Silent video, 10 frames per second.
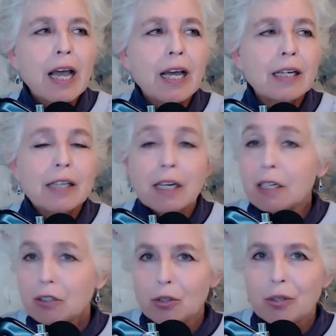And I
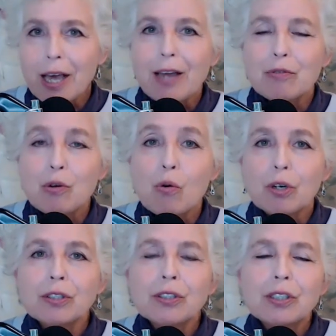didn't do that, of
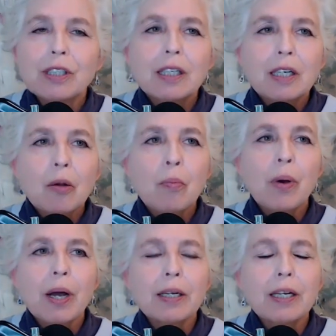course.
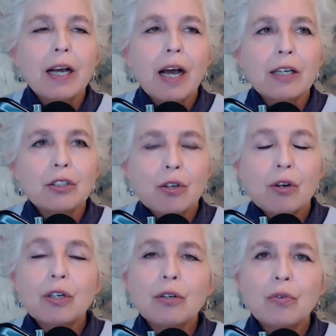But I
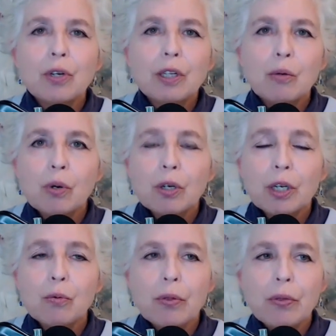started really
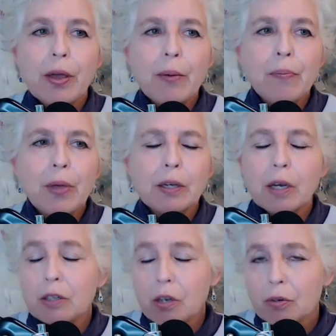working with him.
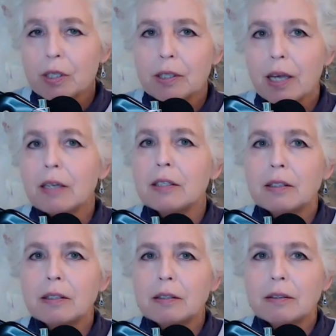I noticed that
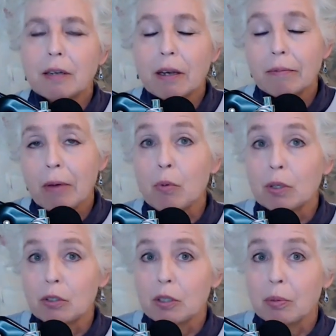I
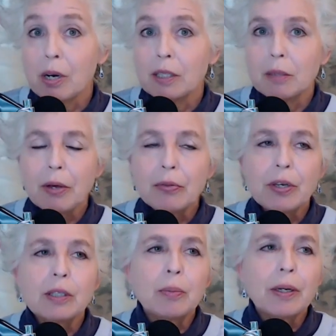wasn't surprised about
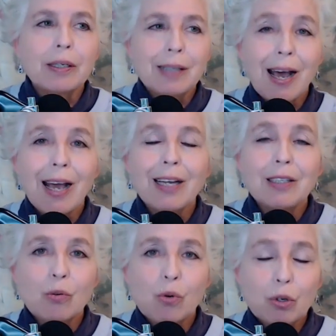this, but his
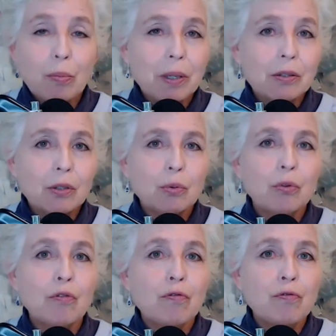hind quarter muscles
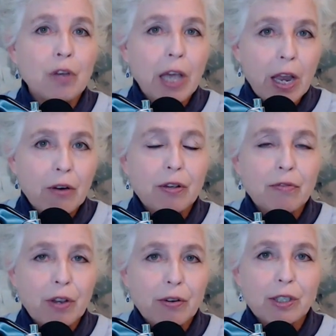were very,
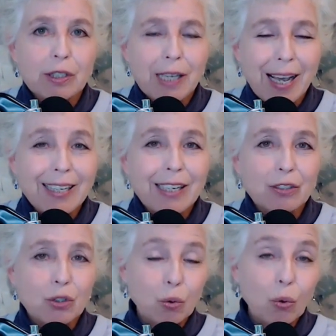very tight
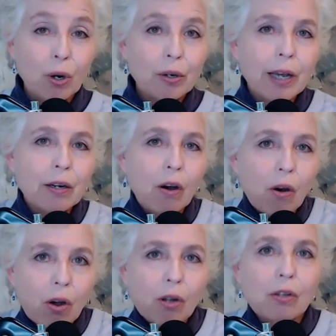and sore and
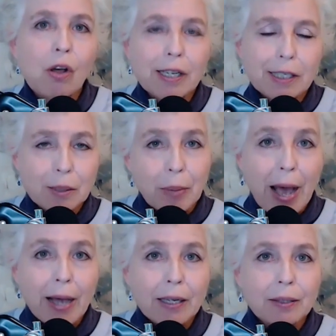all along his
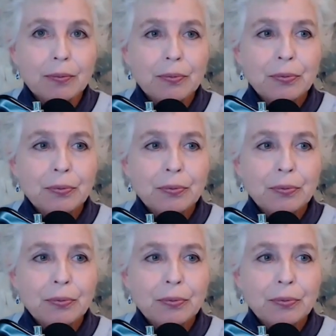back.